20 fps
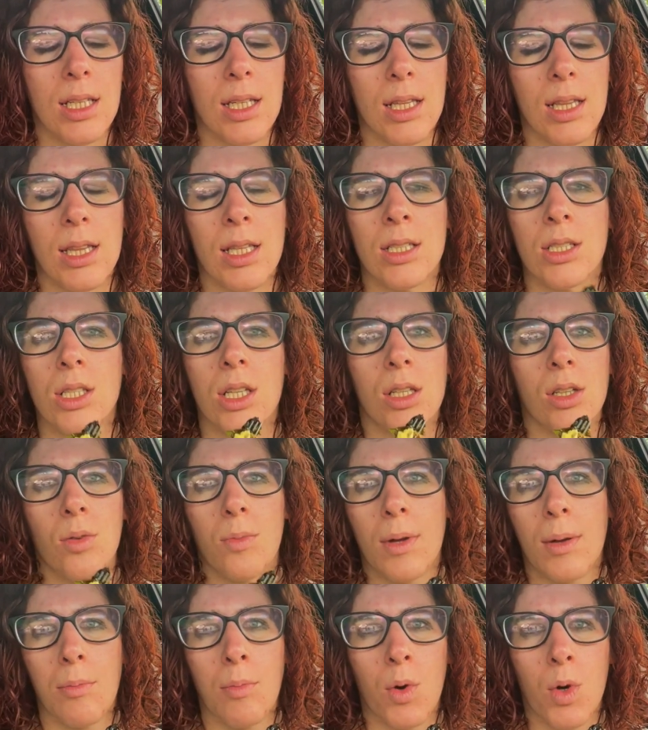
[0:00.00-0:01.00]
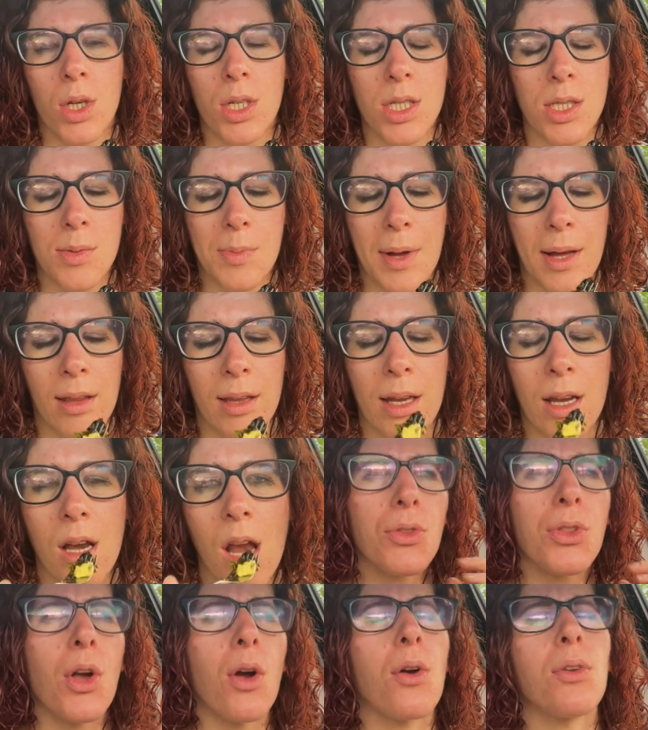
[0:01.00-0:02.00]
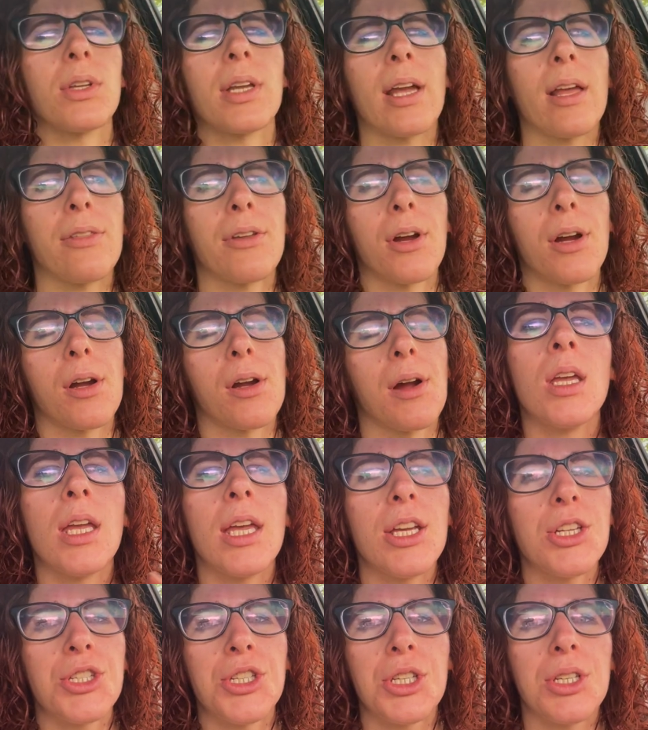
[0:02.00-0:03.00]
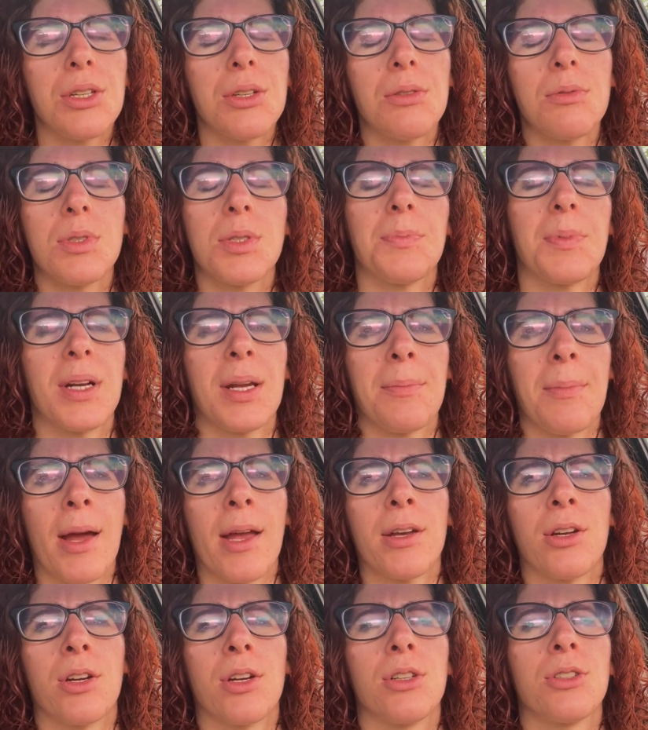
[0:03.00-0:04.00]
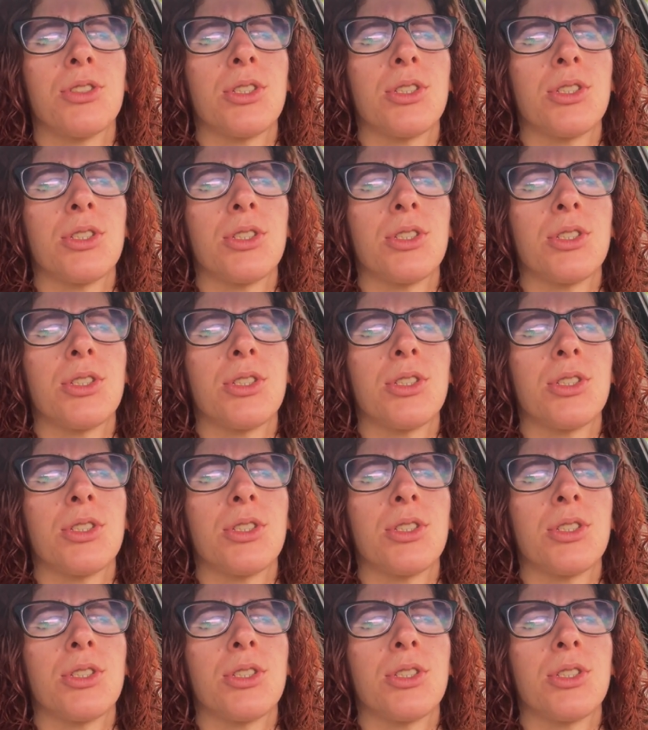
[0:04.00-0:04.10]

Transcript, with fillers: there's a little bit more swelling. The only other issue was pretty minor,